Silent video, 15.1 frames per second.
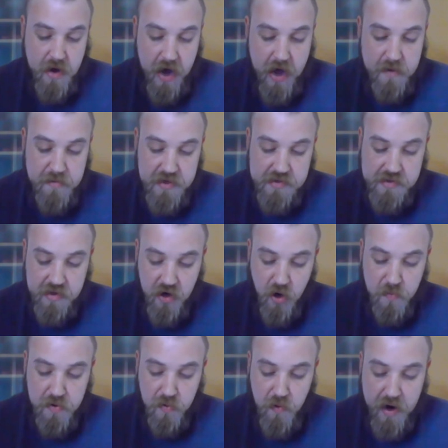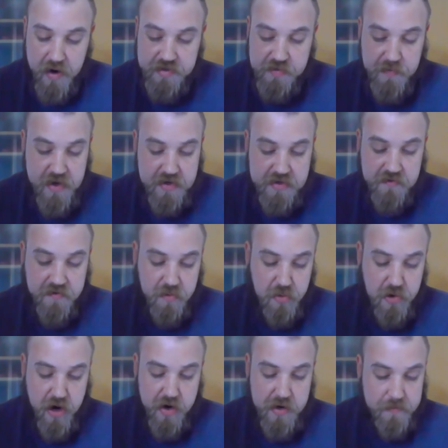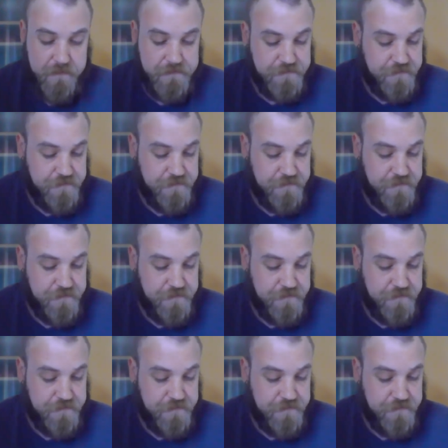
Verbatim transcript: I miss the open wide space of the prairie.